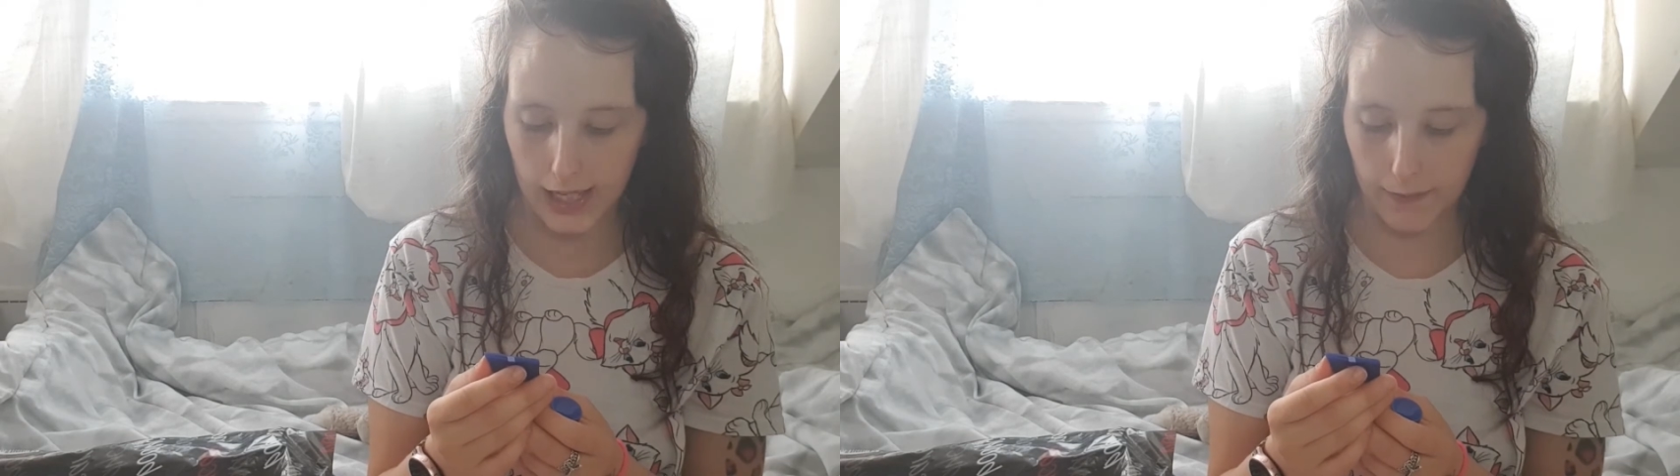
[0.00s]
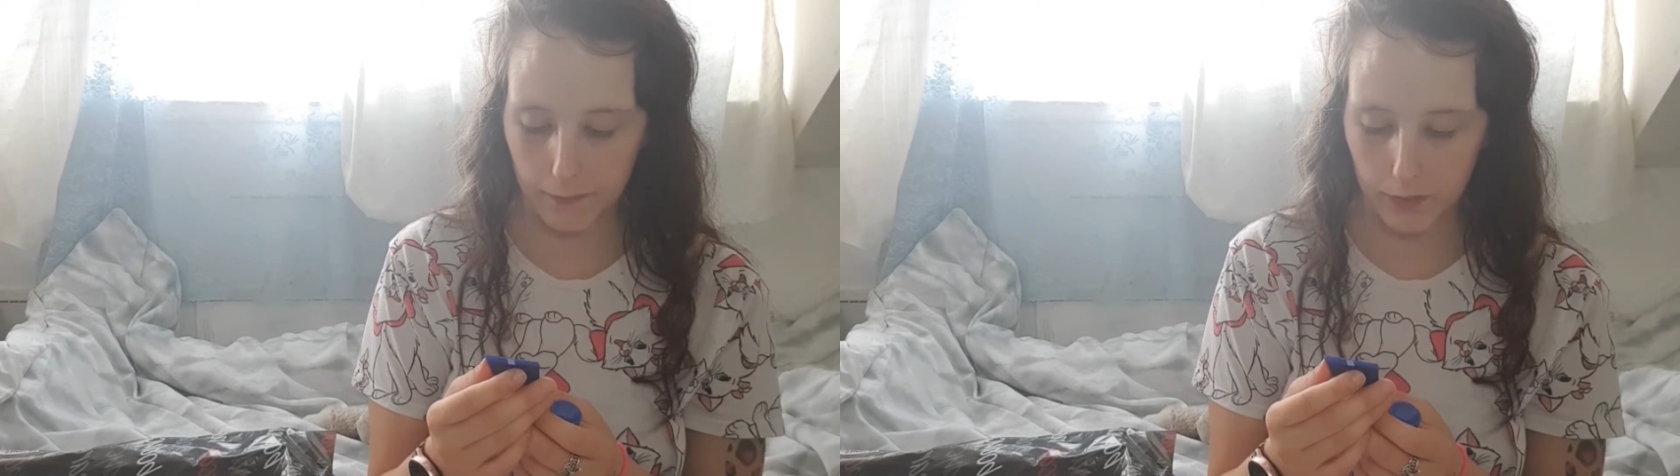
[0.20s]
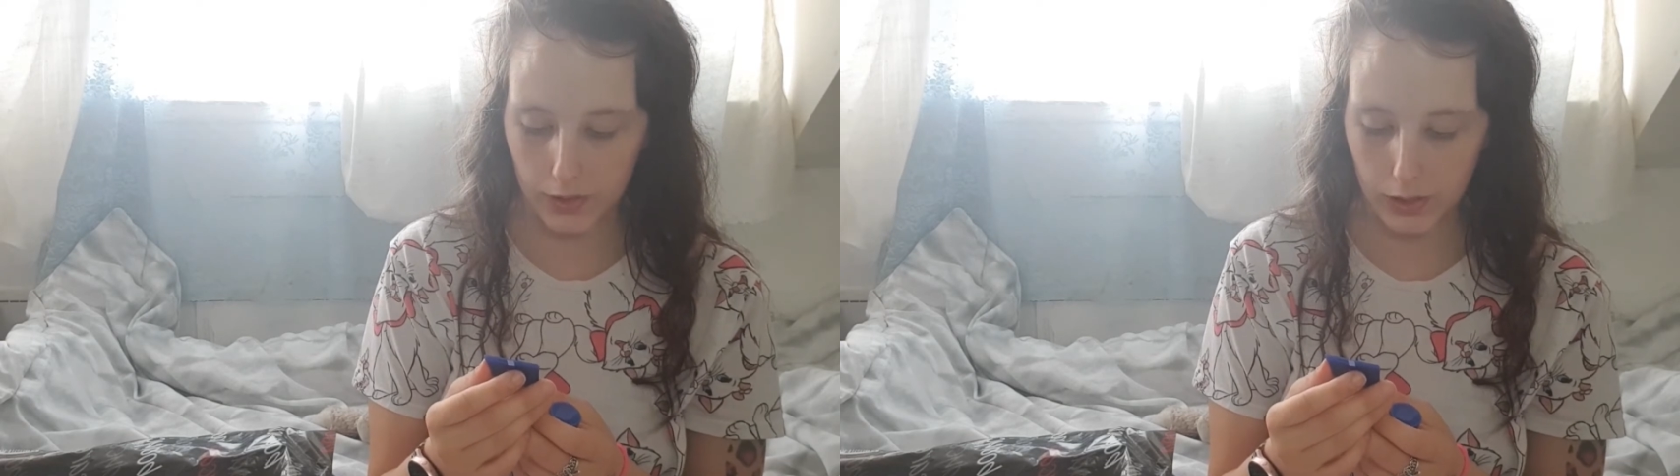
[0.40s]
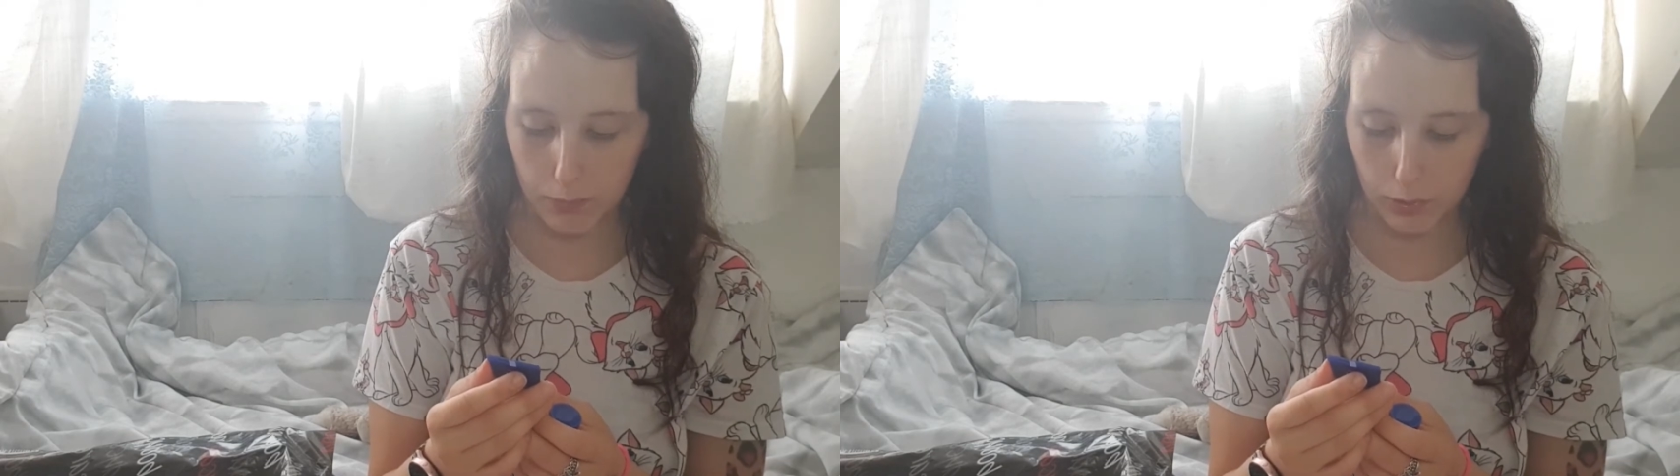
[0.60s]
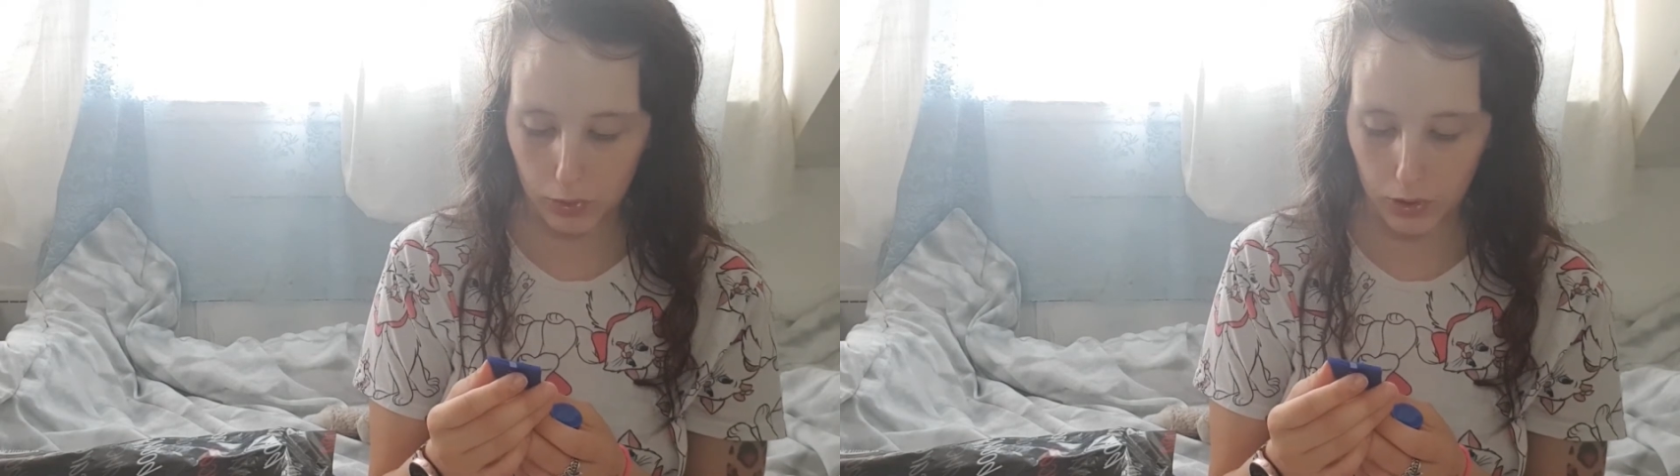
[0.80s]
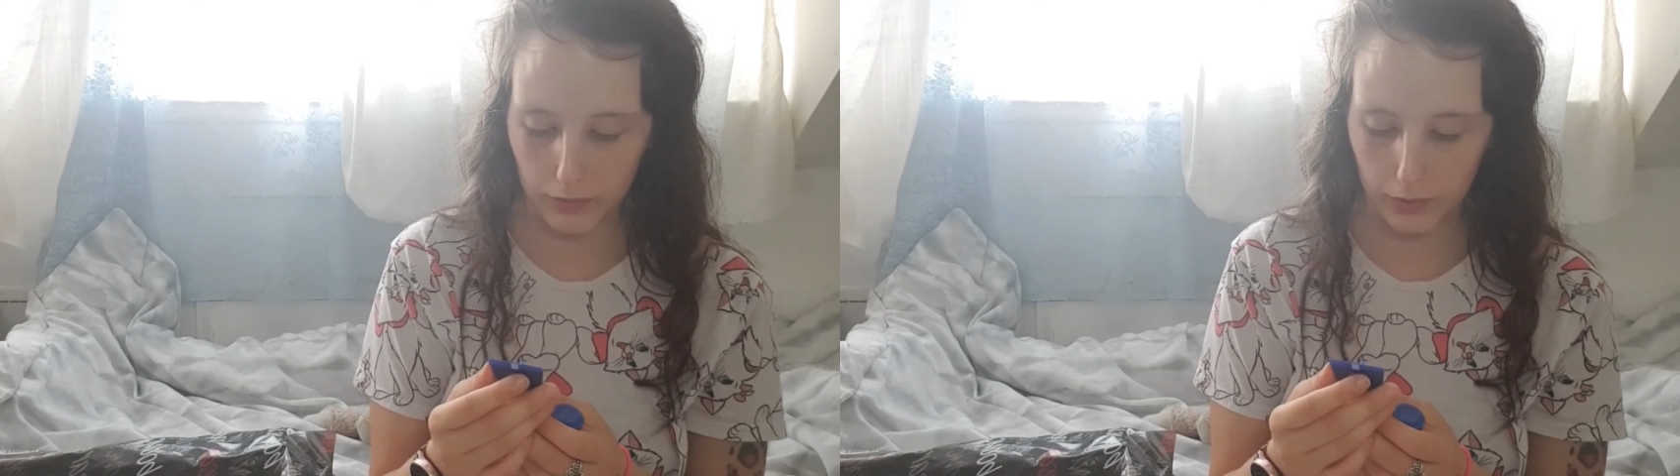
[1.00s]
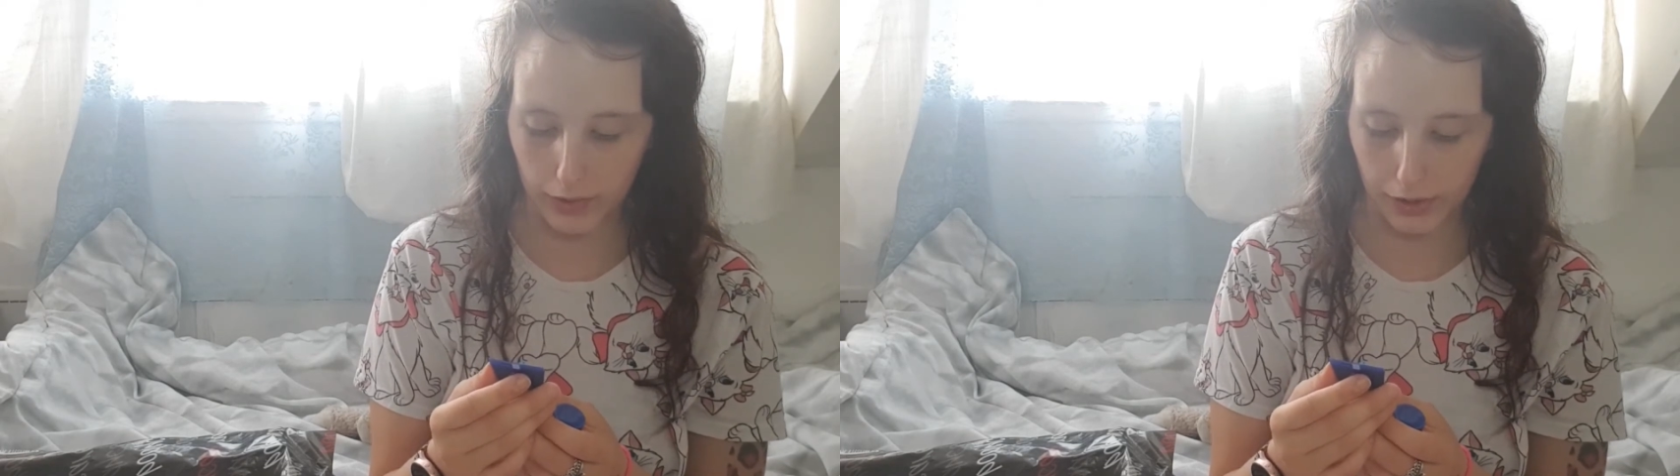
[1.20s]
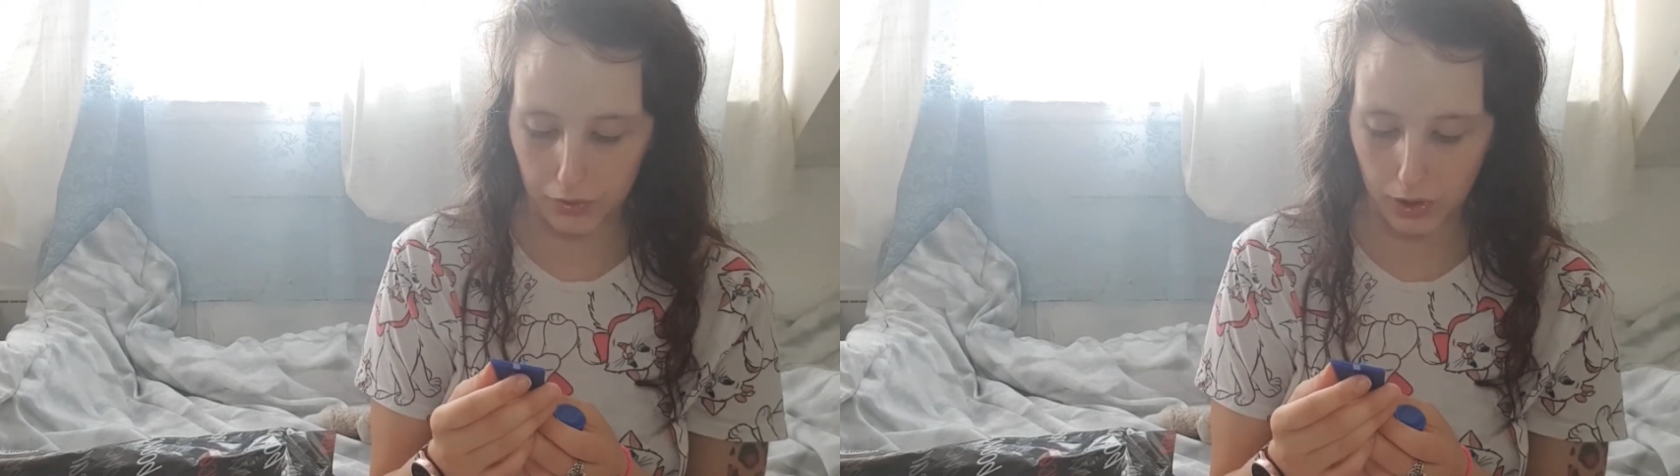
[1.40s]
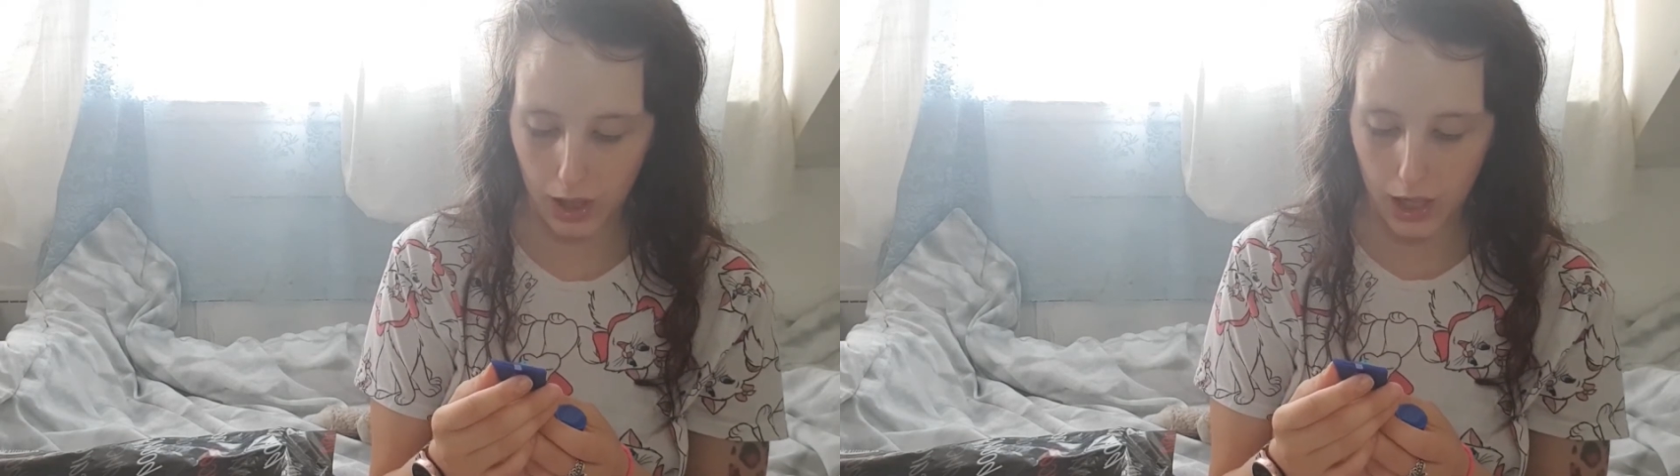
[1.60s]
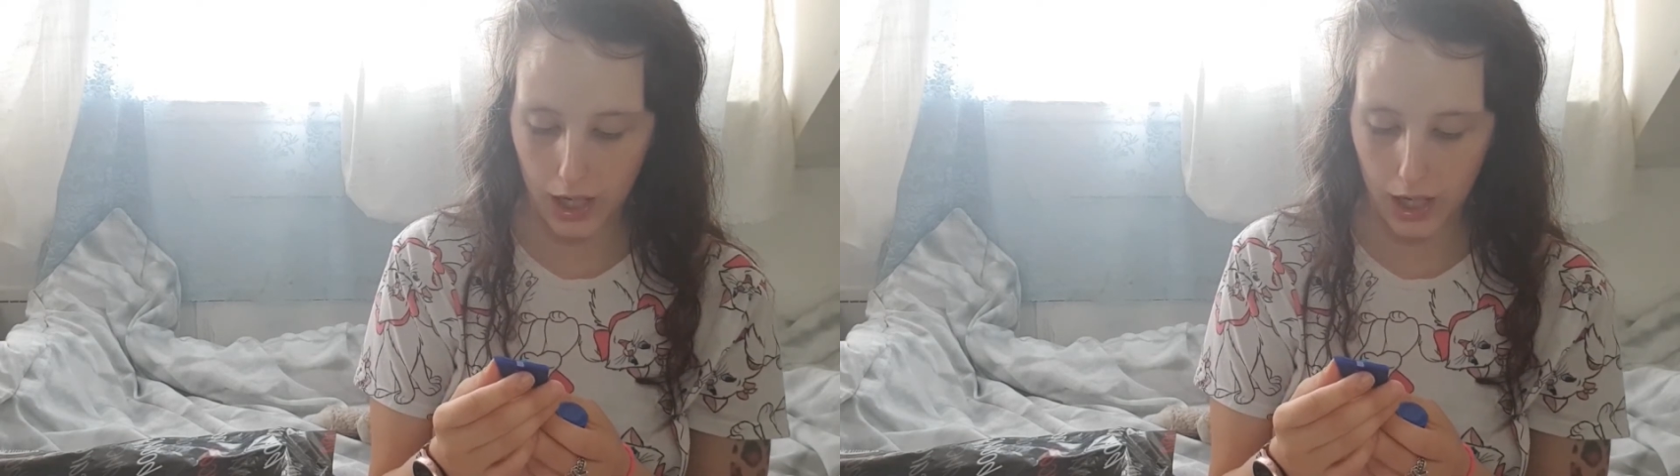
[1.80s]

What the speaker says: Invisible Coverage,